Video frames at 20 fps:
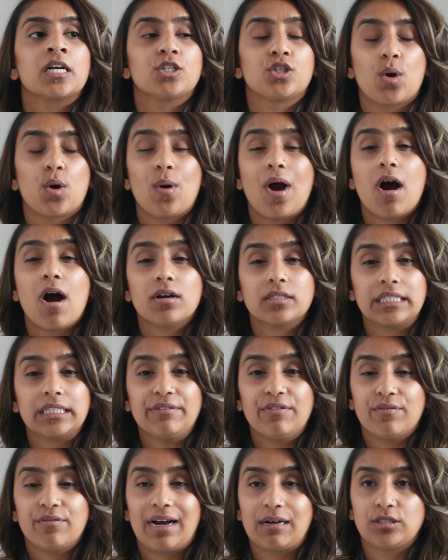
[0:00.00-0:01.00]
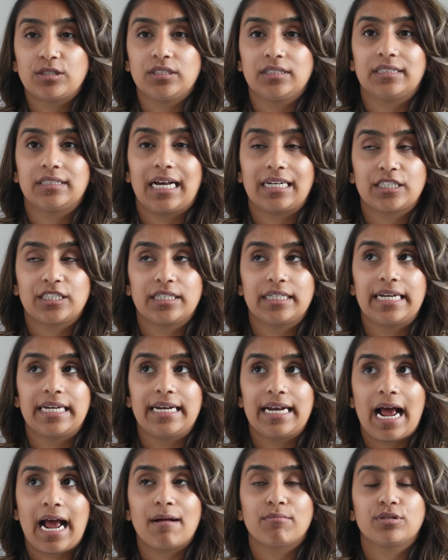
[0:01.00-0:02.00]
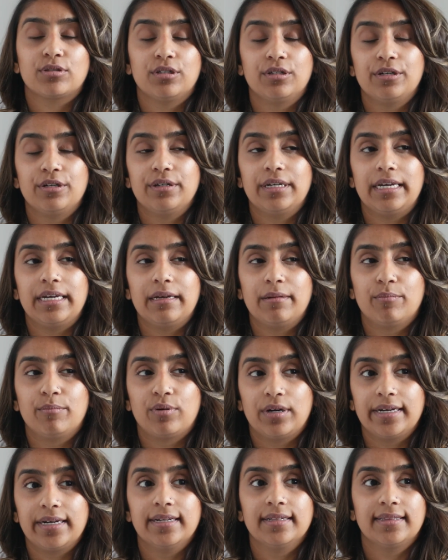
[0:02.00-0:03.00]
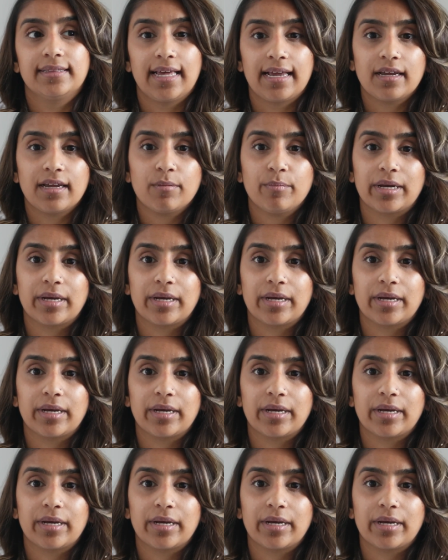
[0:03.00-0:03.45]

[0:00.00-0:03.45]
So asking for vouchers is actually an absolutely brilliant thing,